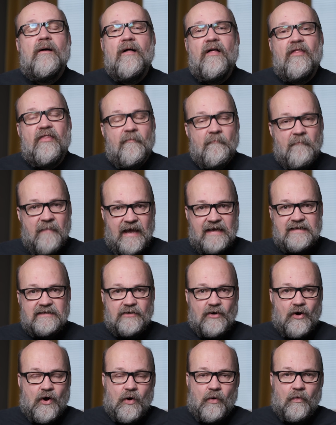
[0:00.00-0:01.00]
the
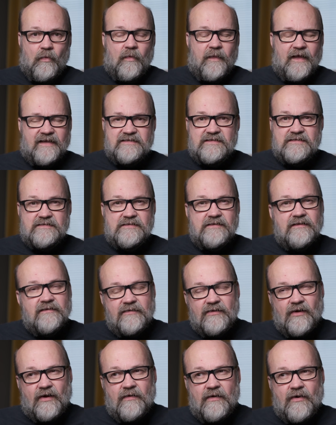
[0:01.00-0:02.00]
main goal.
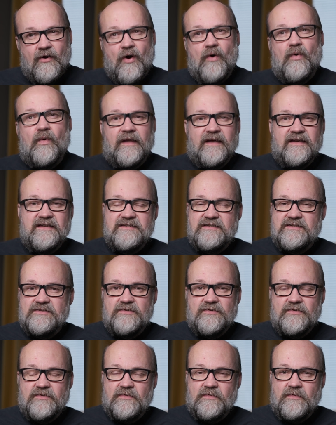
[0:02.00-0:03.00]
The goal is
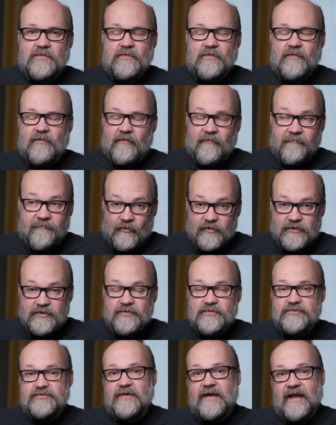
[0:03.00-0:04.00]
for
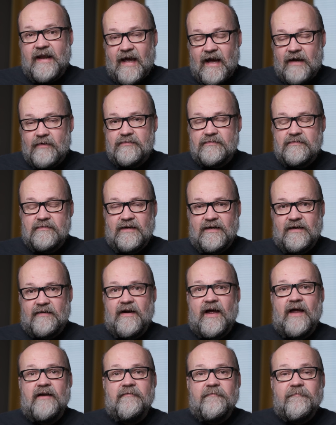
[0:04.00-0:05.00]
you to get out there
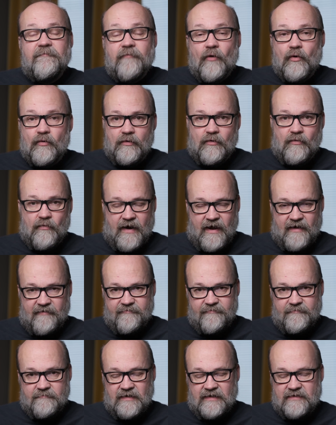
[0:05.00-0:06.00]
and
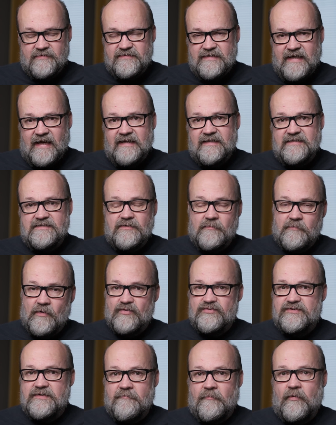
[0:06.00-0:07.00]
photograph, because that is the
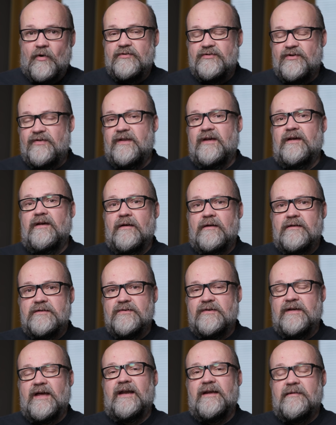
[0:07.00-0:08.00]
most important thing to
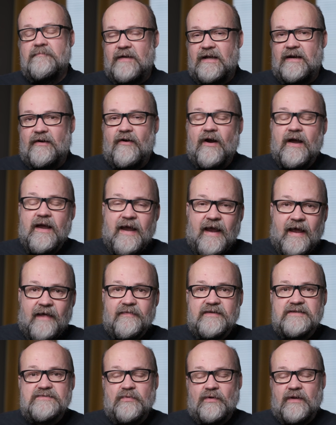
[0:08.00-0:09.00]
getting better,
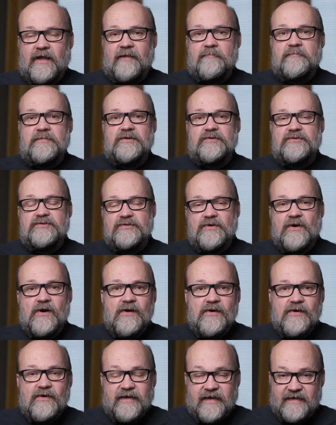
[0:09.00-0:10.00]
and this will help you to
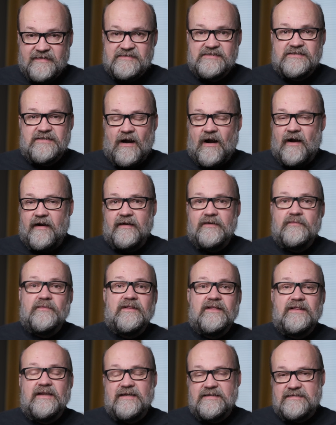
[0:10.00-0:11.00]
get started
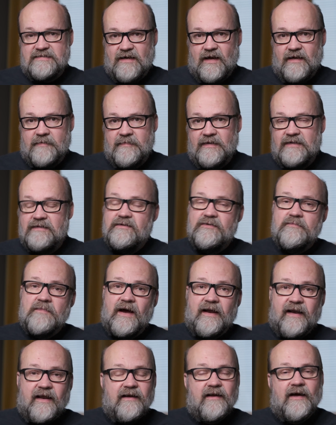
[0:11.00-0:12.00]
with the assignment. You
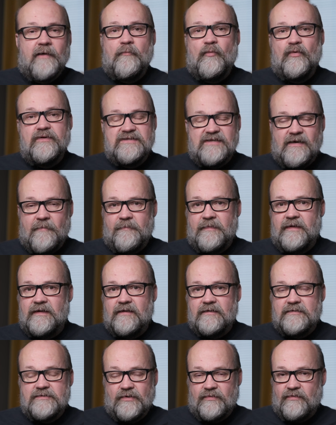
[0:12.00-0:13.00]
might end up with
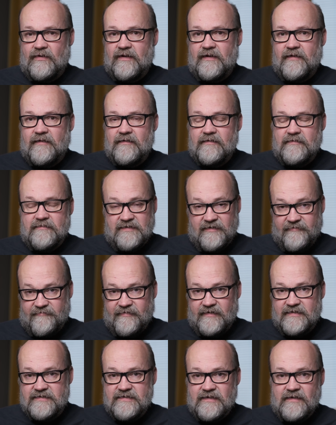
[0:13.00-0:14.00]
something totally
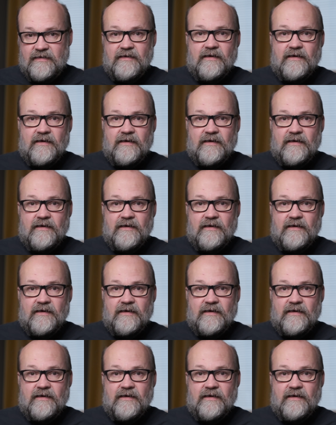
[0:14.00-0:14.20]
different,